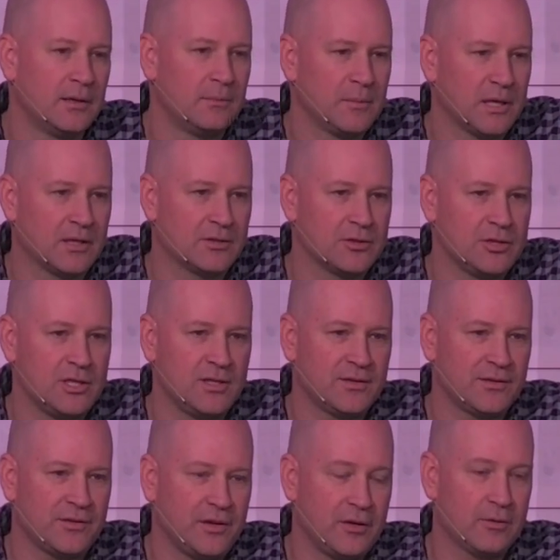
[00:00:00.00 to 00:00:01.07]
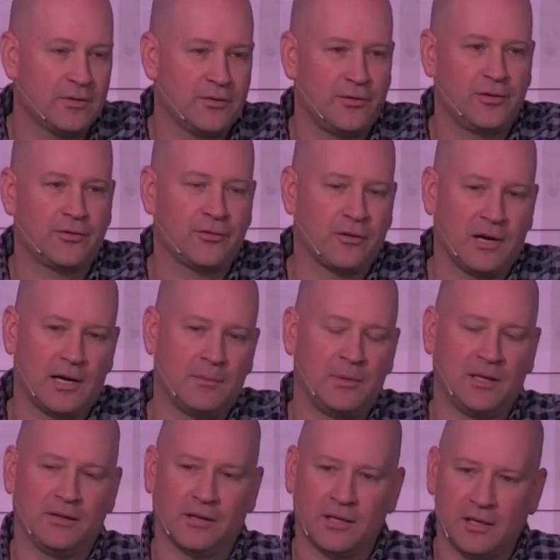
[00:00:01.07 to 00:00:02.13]
Because Jesus here is
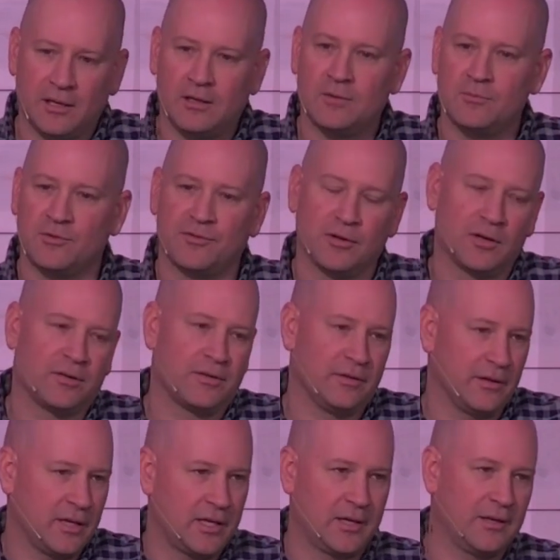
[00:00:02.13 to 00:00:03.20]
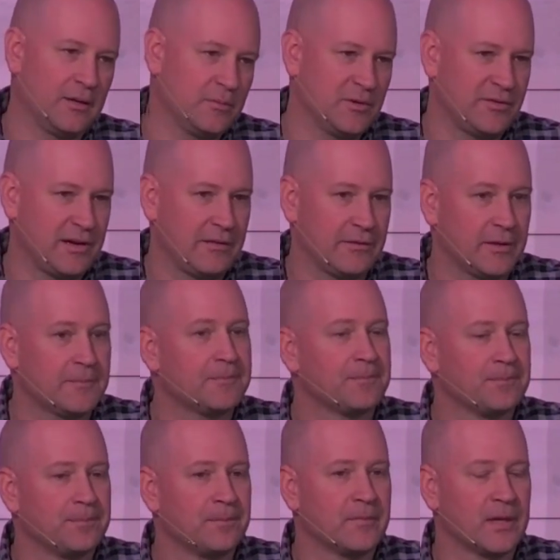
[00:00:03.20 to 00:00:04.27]
describing the kingdom of earth and the kingdom of heaven,
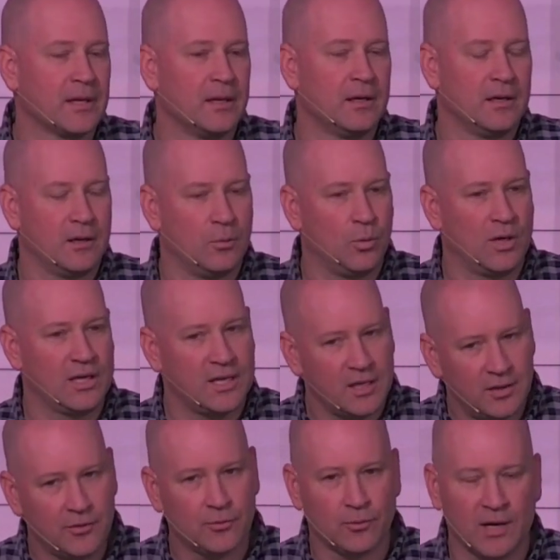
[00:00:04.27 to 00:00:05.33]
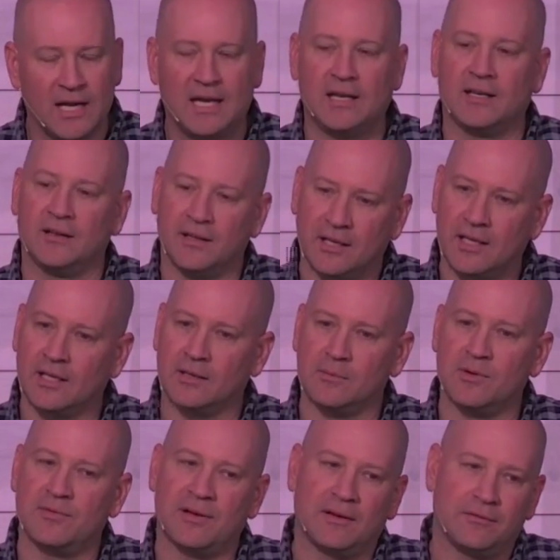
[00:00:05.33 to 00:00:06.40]
and what his reign in the kingdom
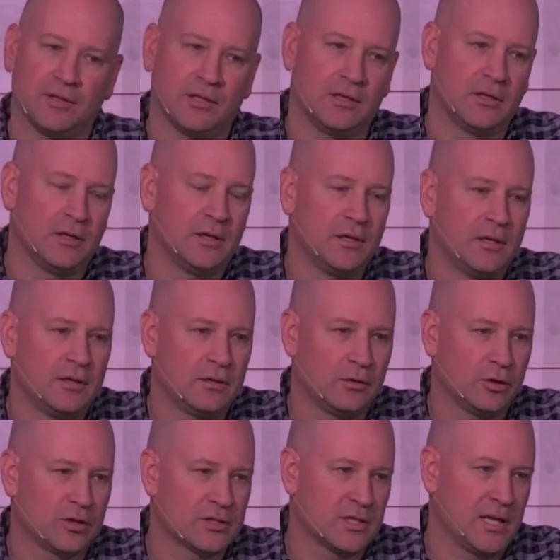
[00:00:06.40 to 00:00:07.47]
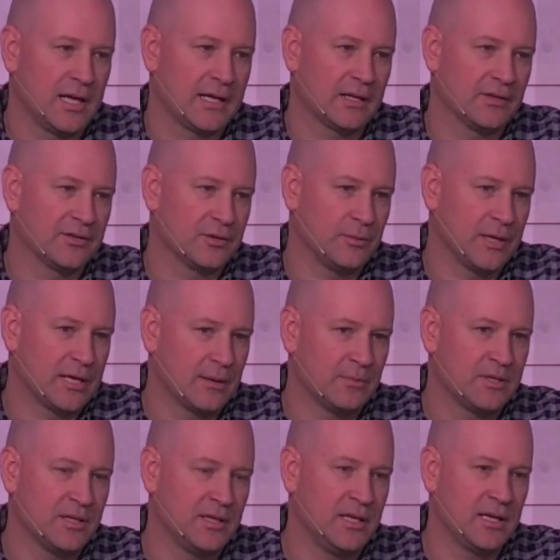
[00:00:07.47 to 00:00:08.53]
of heaven looks like. And so we come
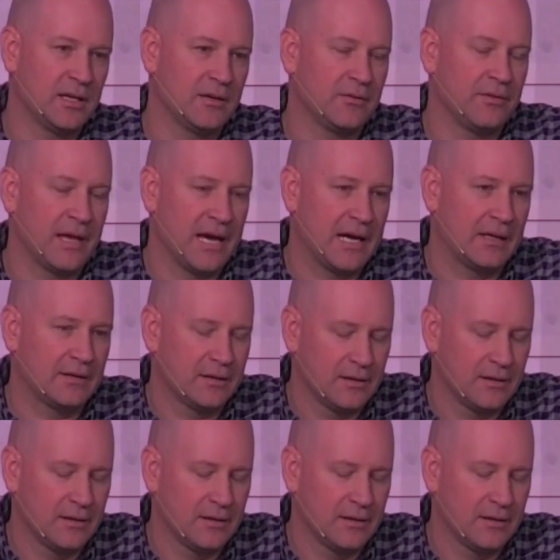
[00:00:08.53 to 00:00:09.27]
to the end of that